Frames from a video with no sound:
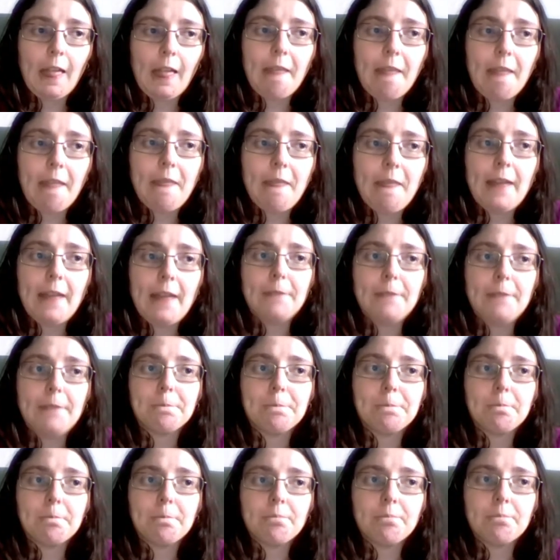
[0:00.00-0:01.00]
Now,
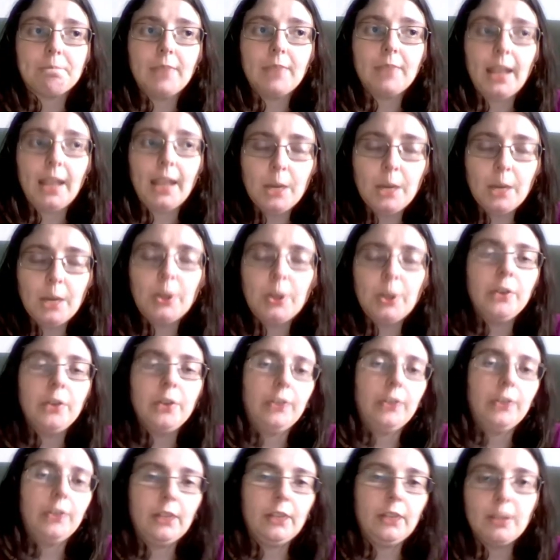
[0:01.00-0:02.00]
anyone who knows
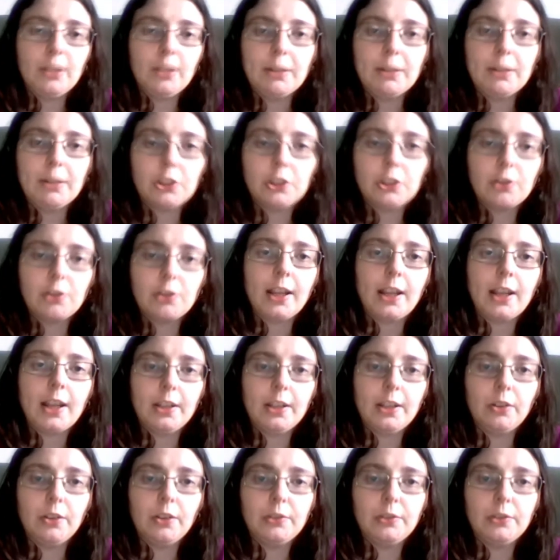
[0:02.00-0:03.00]
anything about Australia
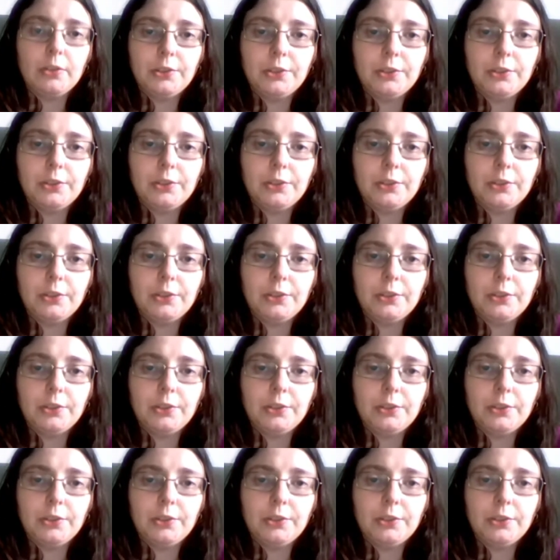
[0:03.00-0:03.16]
knows